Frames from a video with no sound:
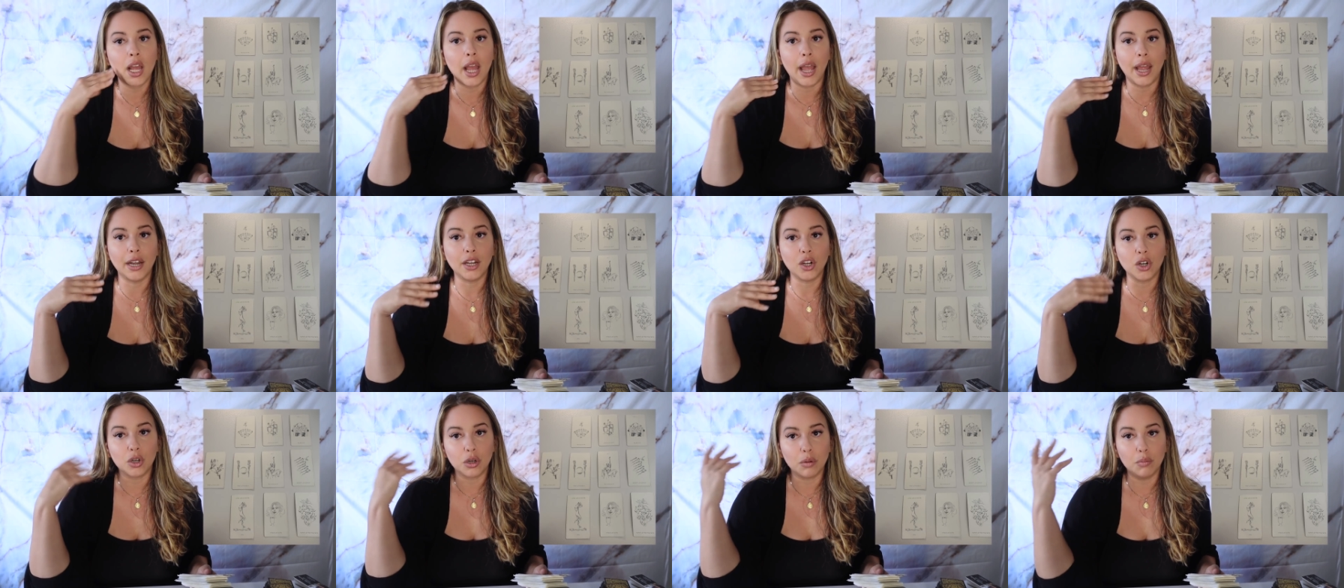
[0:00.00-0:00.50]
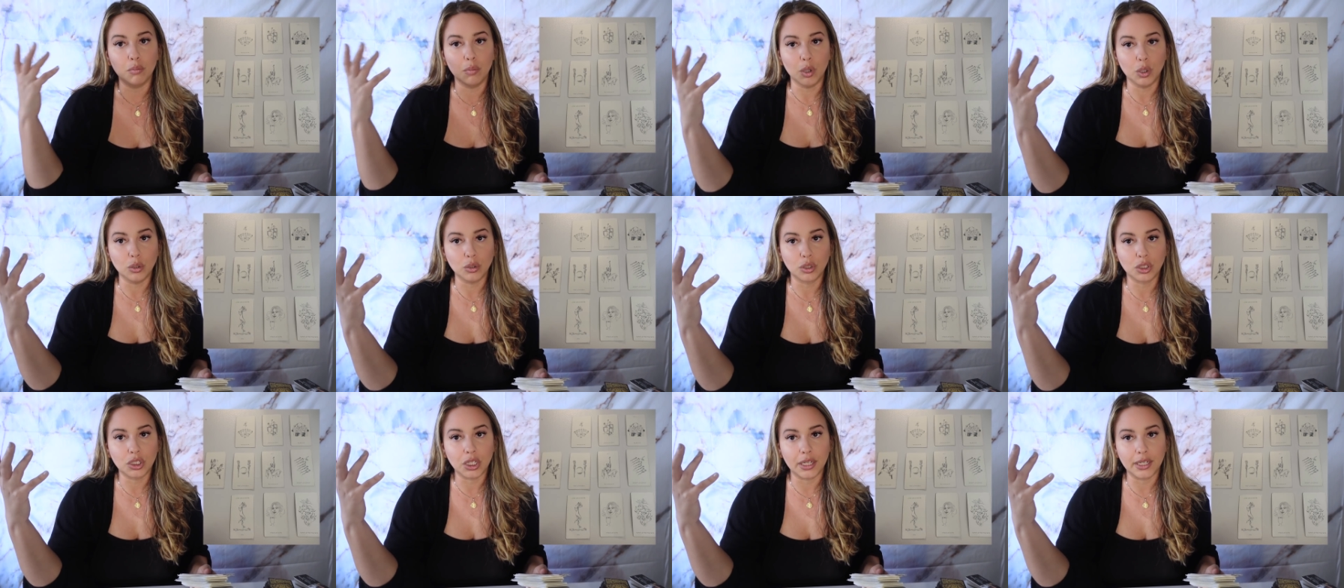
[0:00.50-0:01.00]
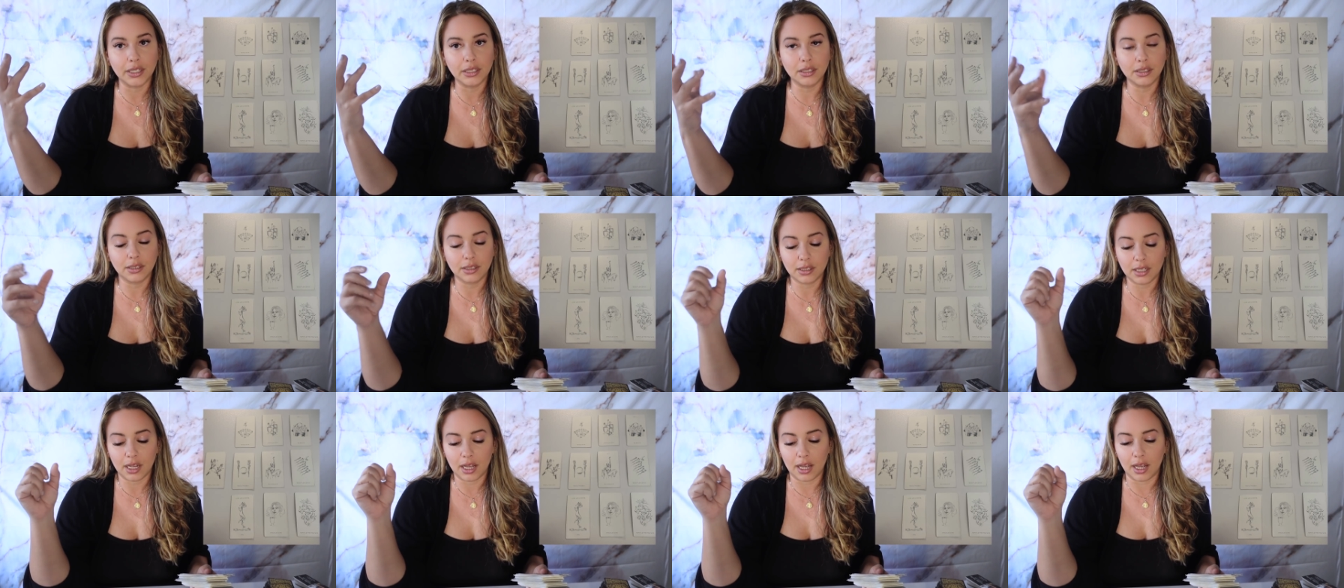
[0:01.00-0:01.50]
and your
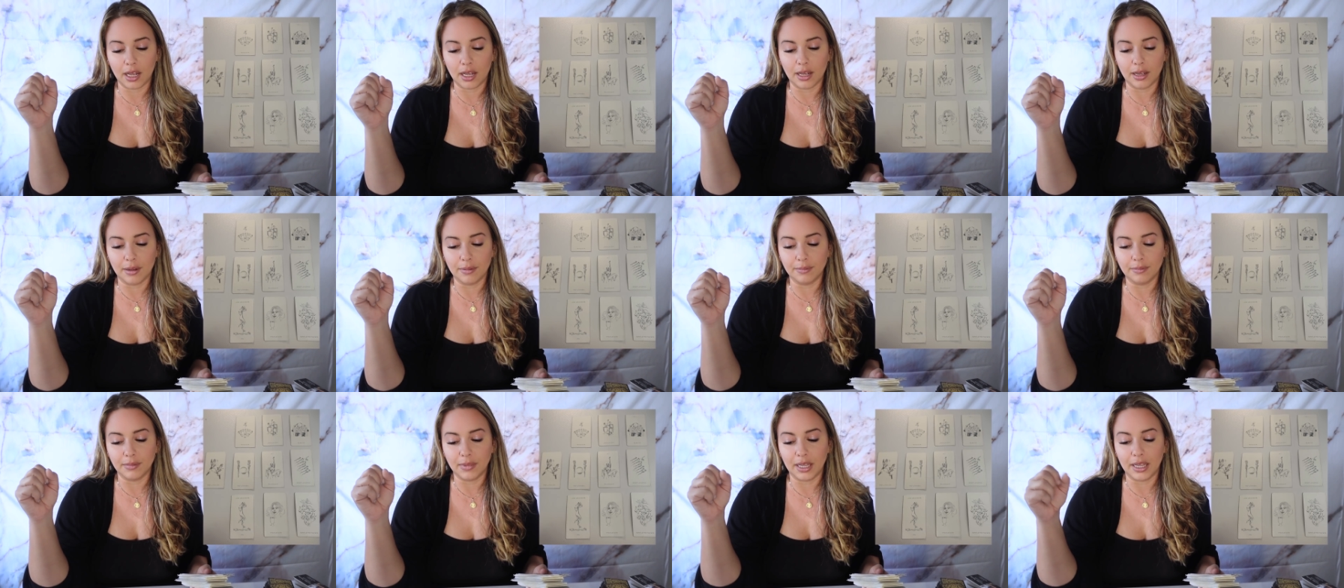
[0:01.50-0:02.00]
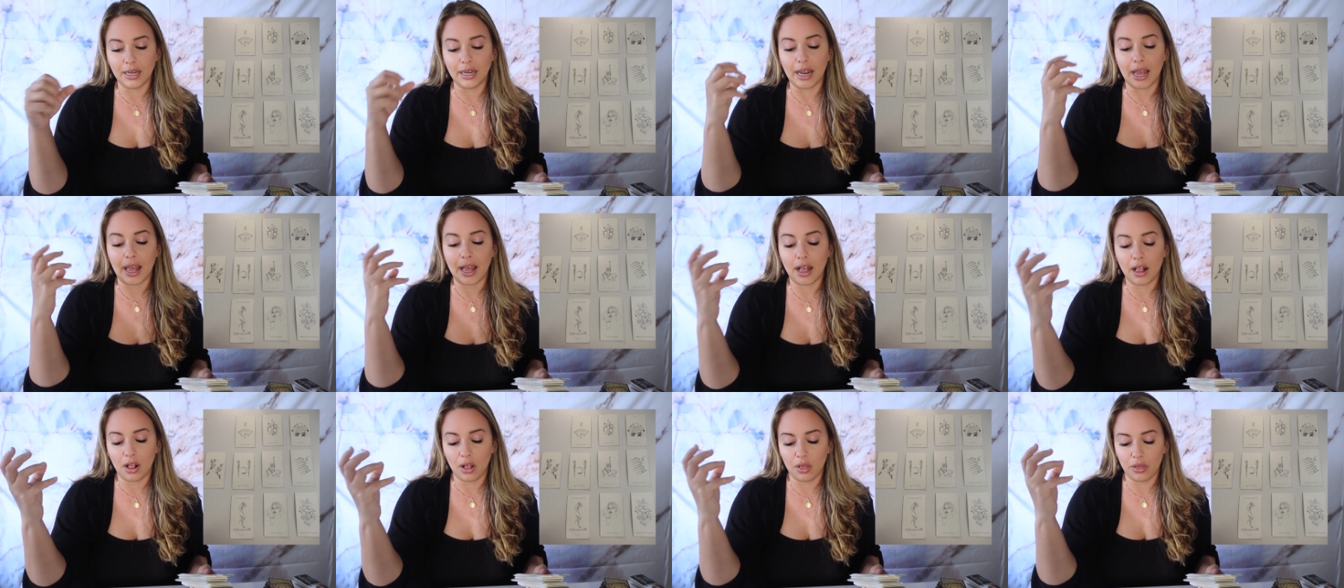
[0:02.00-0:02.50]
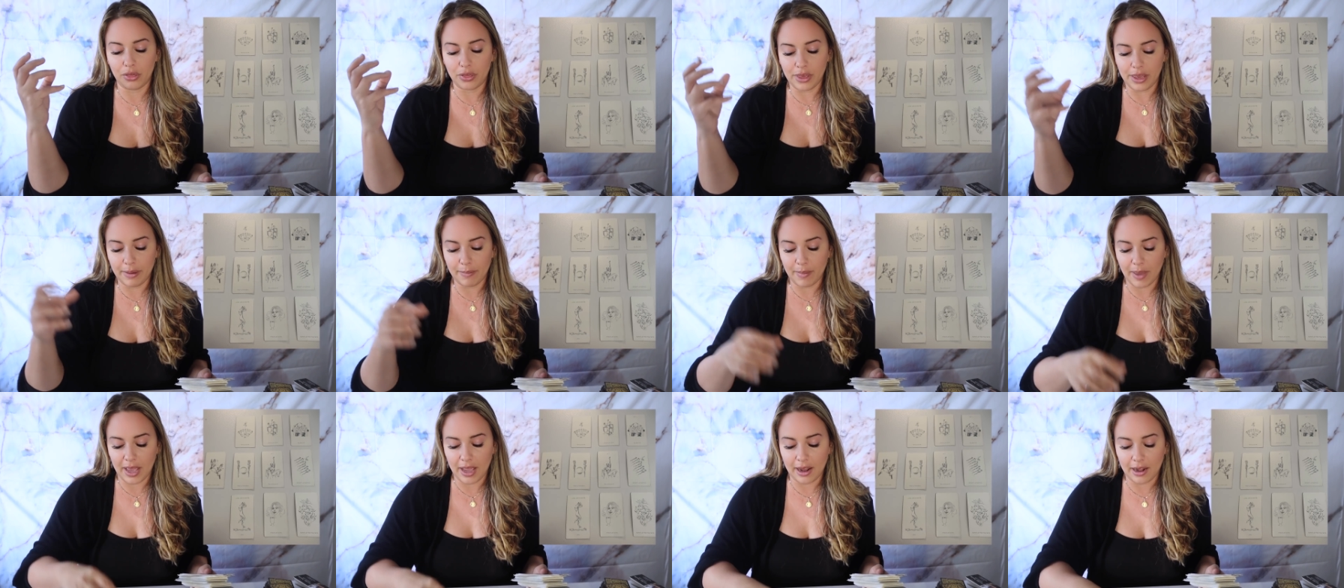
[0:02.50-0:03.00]
emotions um, in a healthy
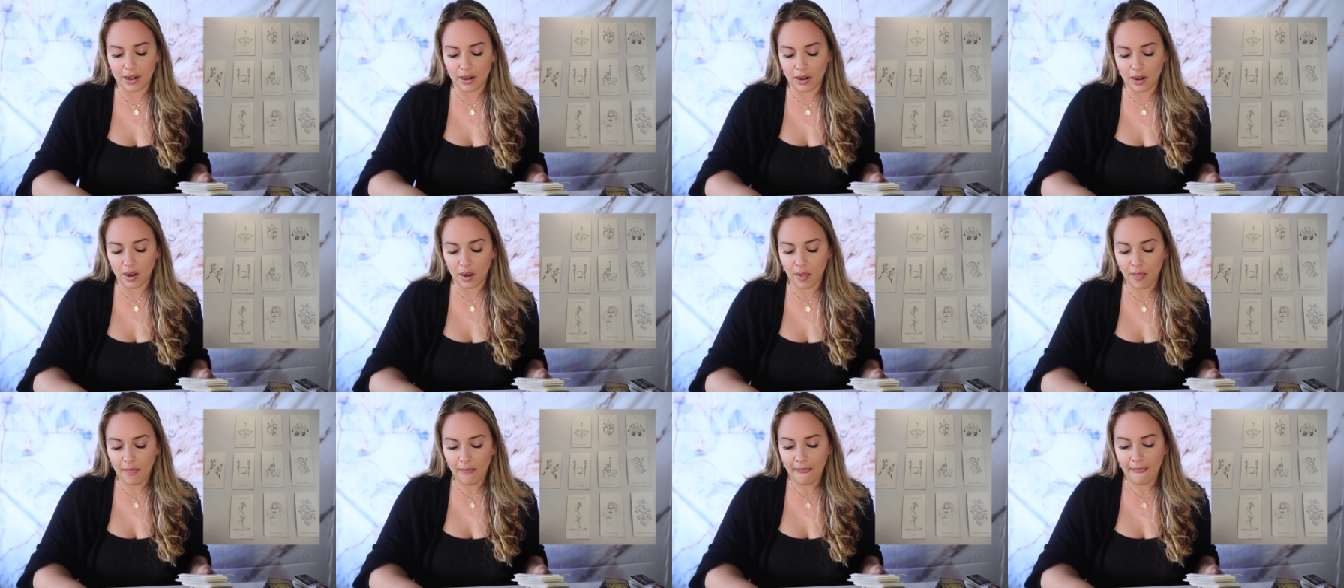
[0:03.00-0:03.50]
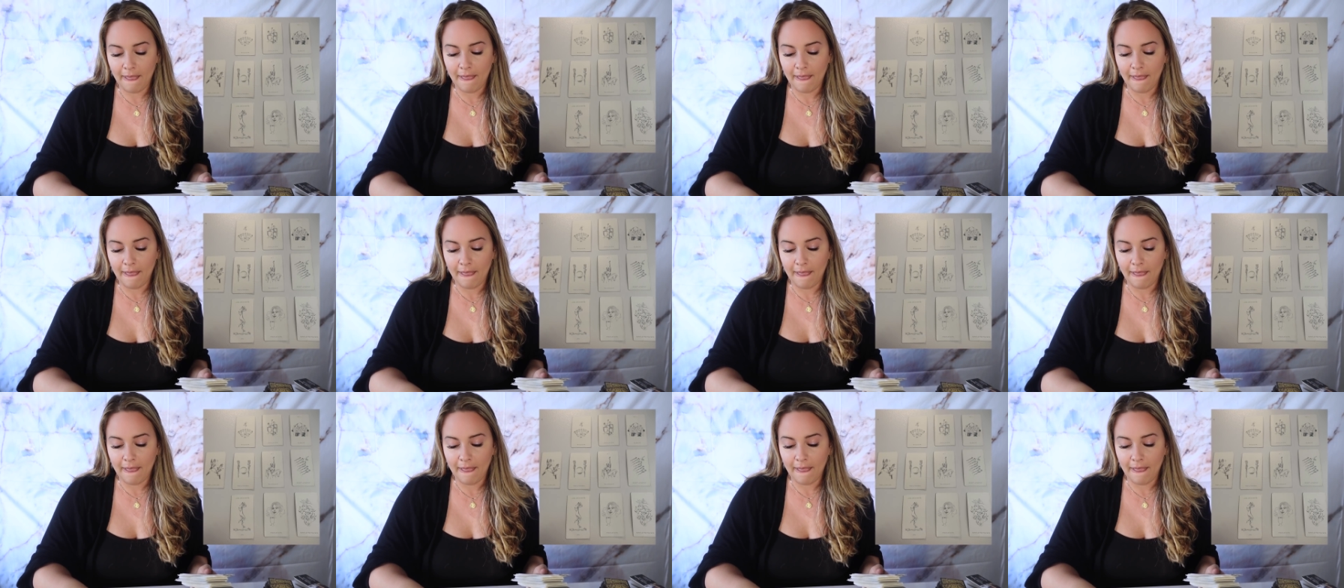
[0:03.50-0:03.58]
manner